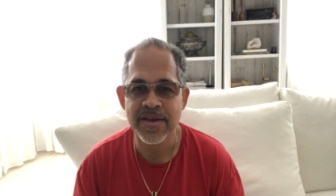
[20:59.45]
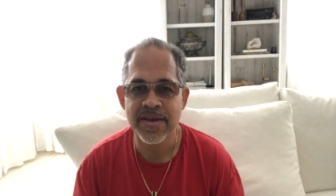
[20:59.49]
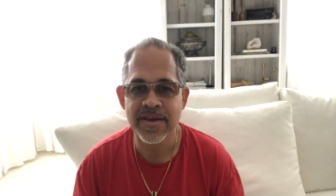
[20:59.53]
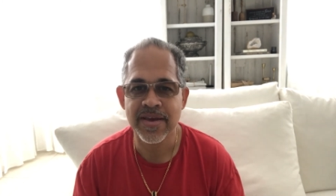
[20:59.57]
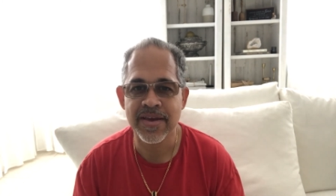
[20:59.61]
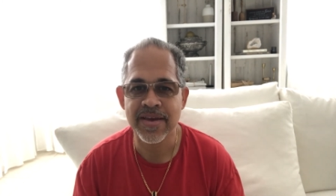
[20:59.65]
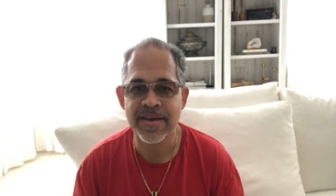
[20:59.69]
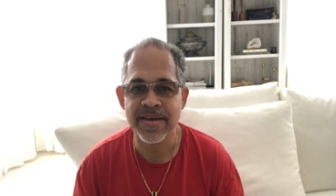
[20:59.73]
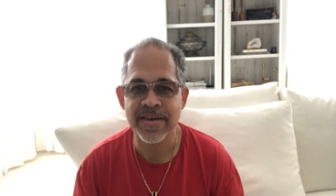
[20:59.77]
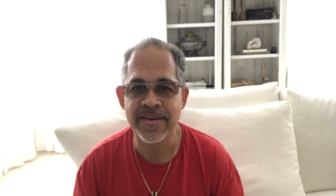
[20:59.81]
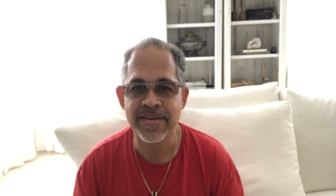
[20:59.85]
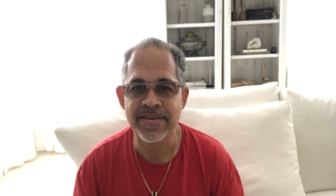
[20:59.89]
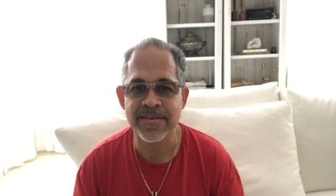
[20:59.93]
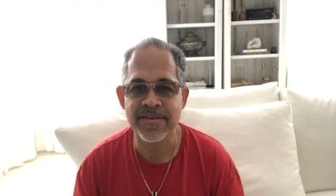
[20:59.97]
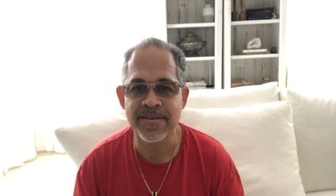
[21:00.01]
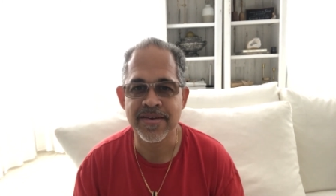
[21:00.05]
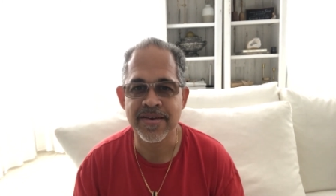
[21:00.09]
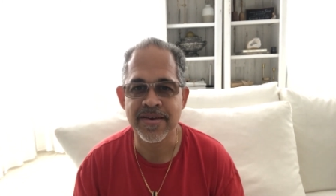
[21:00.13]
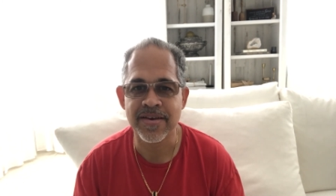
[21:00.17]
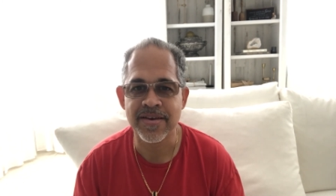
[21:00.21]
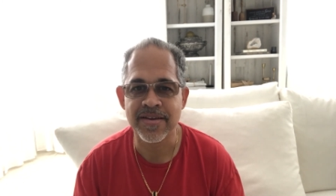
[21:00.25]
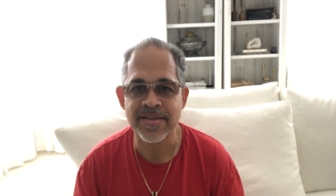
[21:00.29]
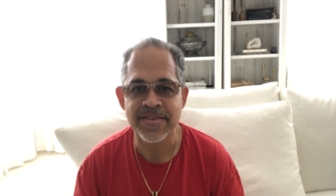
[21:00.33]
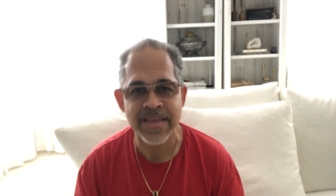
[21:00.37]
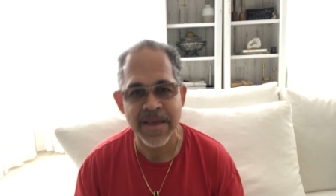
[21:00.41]
And
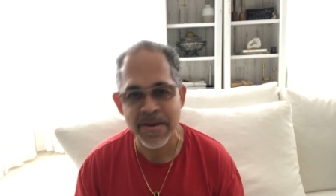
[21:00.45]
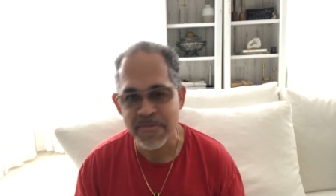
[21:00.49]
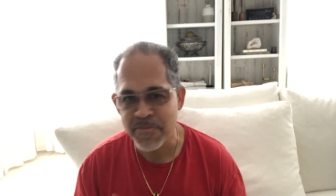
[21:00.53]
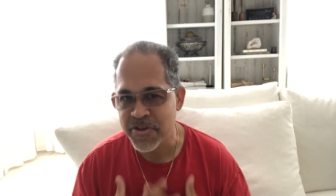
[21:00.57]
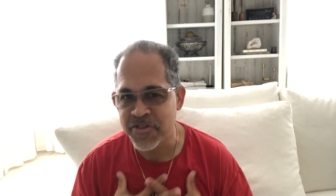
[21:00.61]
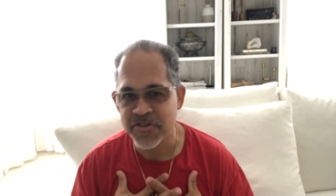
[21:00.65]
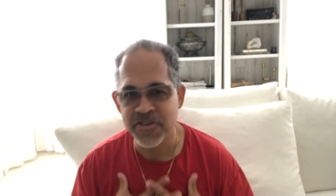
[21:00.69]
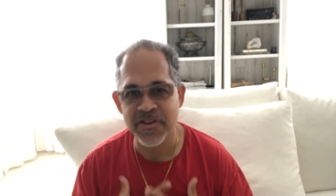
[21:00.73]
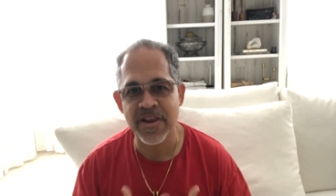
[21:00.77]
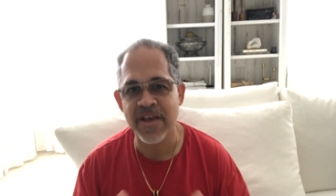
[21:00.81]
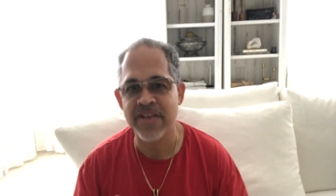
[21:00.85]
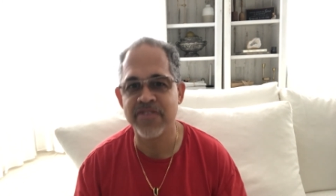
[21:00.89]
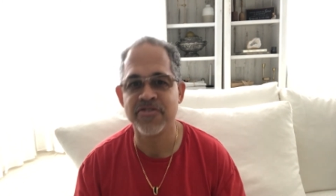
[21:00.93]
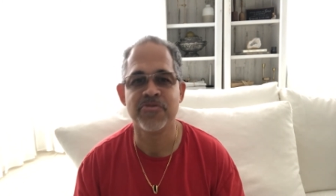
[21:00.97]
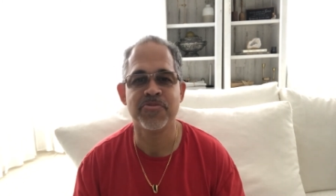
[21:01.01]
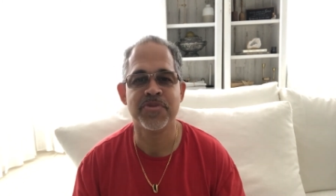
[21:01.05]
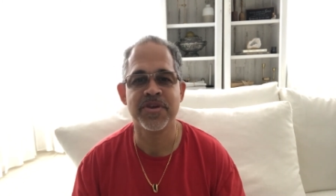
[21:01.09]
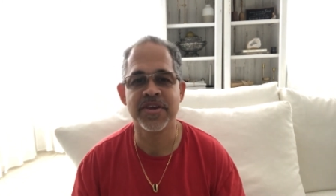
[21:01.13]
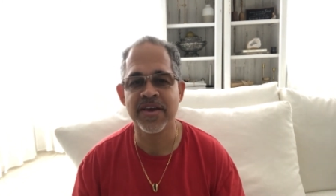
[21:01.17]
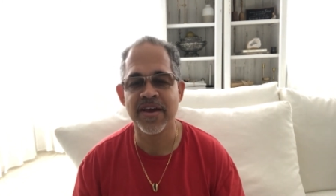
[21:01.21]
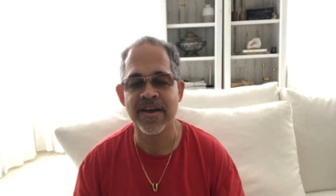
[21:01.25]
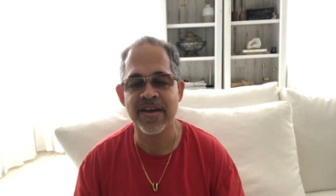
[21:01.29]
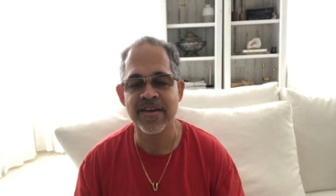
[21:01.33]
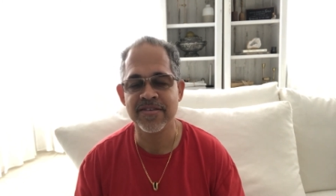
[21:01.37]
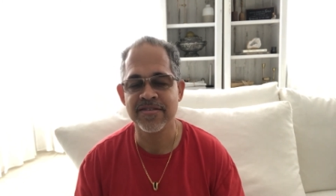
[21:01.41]
that means a lot to me,
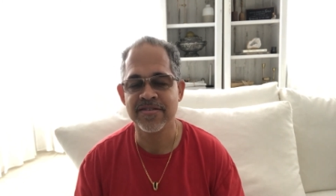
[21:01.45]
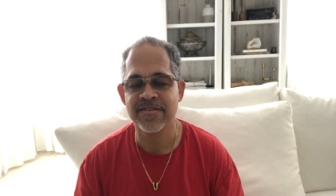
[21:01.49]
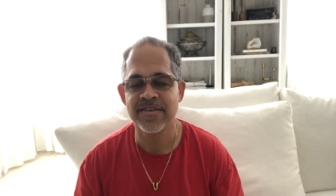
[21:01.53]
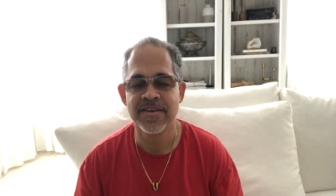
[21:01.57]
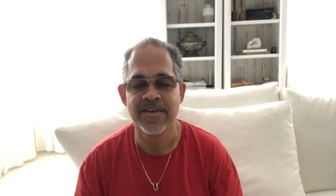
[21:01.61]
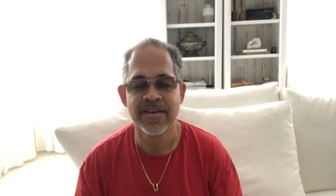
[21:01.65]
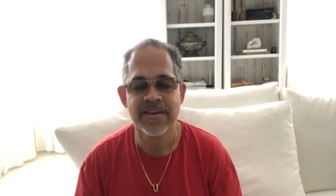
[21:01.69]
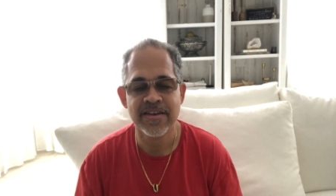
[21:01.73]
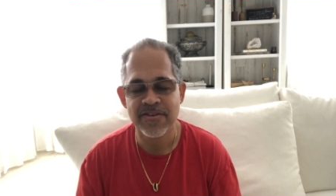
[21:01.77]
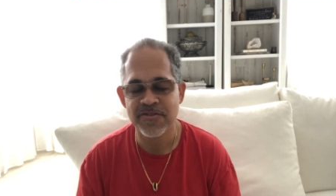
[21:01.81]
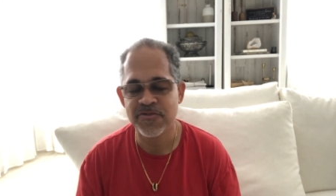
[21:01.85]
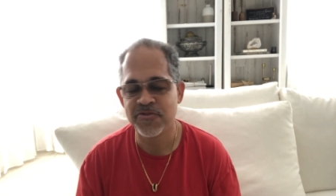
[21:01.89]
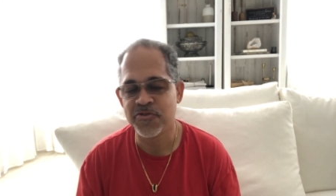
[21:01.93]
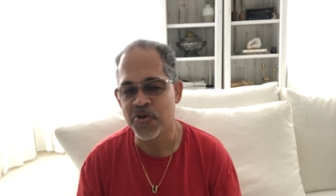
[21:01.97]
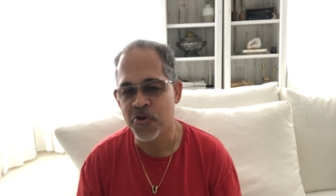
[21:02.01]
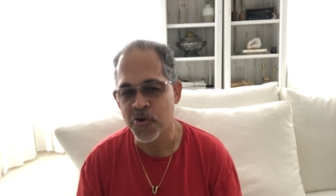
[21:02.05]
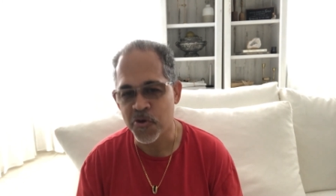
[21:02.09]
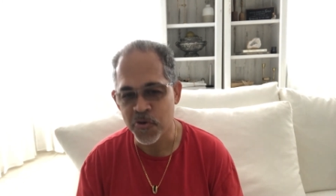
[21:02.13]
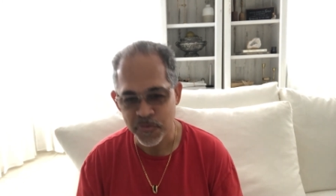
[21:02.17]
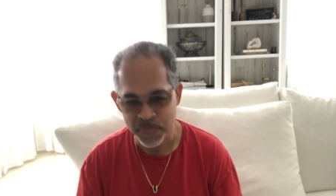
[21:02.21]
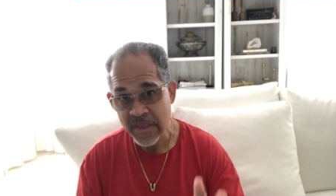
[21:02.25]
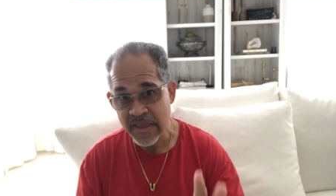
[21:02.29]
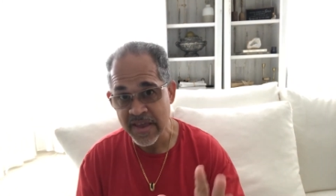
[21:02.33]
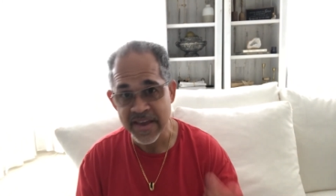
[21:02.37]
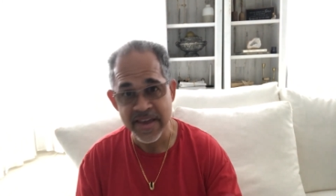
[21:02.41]
guys.
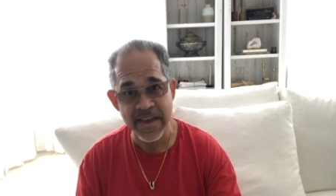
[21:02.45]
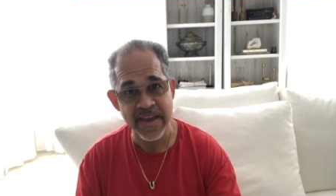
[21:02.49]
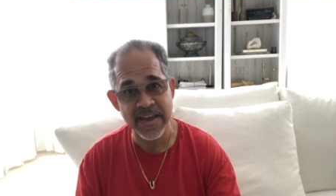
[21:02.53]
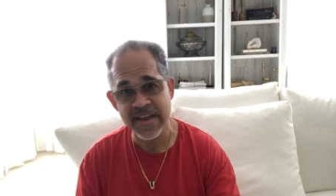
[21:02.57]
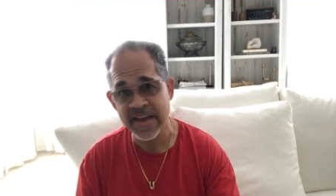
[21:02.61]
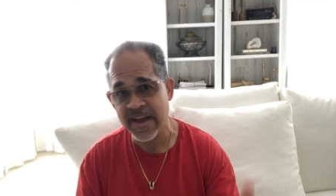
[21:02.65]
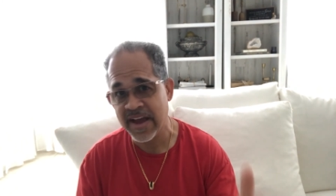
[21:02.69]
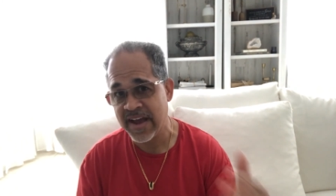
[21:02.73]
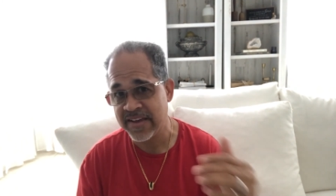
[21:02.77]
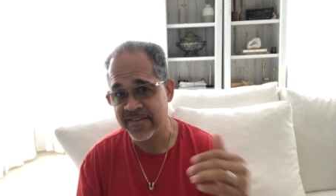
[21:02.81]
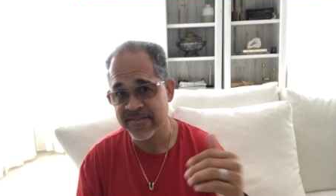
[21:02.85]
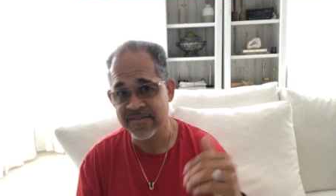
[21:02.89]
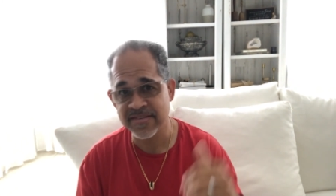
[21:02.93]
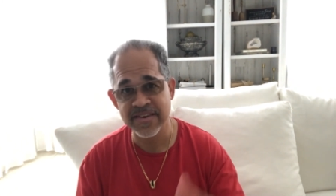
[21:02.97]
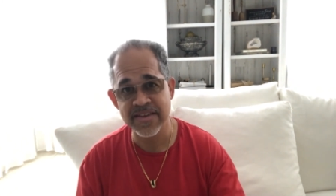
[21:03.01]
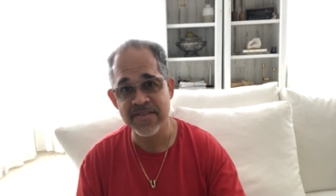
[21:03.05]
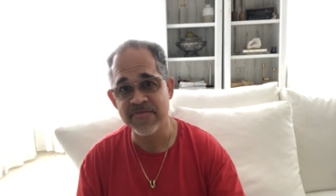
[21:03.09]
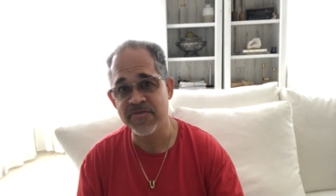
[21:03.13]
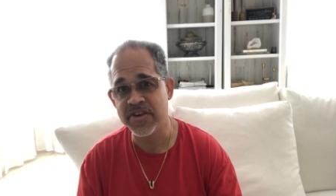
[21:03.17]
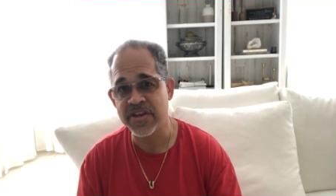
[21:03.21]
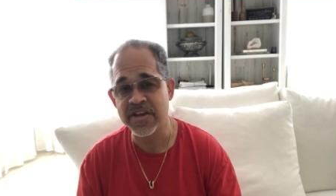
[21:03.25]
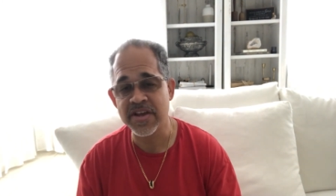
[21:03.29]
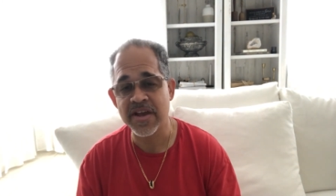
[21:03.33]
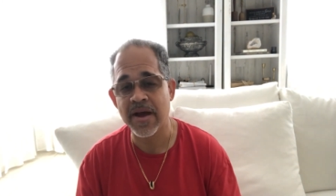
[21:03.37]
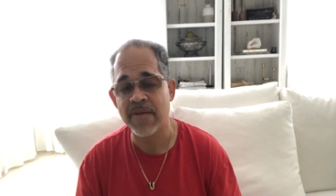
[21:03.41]
So again, guys, leave
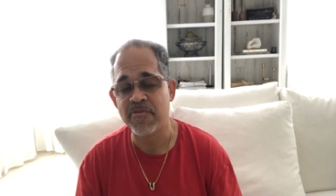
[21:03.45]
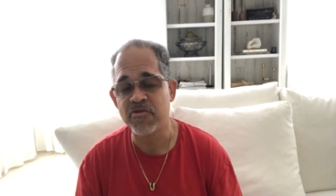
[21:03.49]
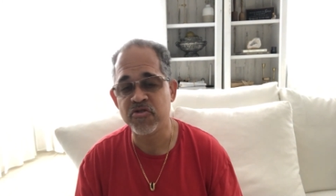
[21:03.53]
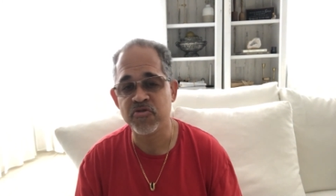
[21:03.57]
any comments